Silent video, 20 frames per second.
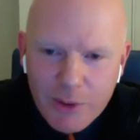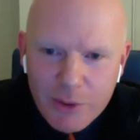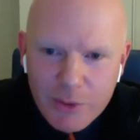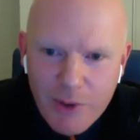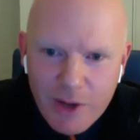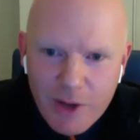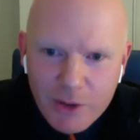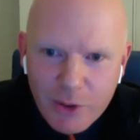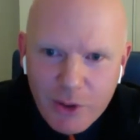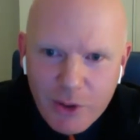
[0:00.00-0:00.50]

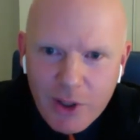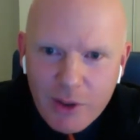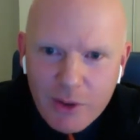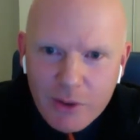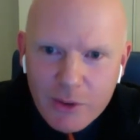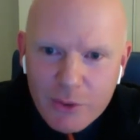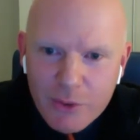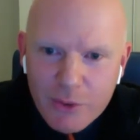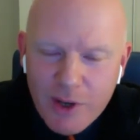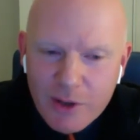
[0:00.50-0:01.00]
trying
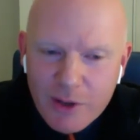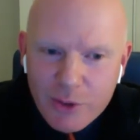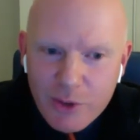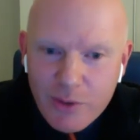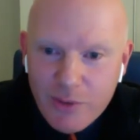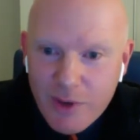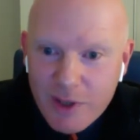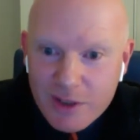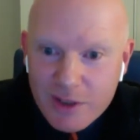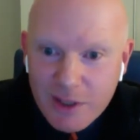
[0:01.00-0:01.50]
to
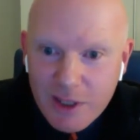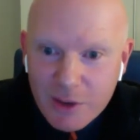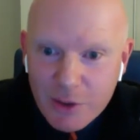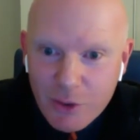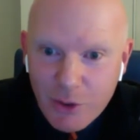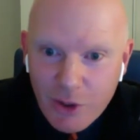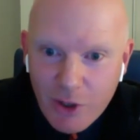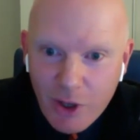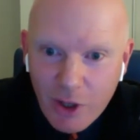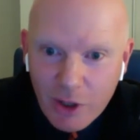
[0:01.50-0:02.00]
investigate the
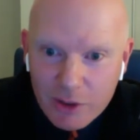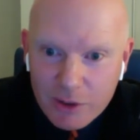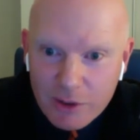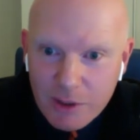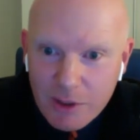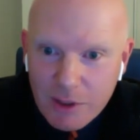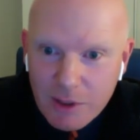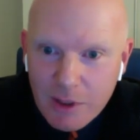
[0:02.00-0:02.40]
occult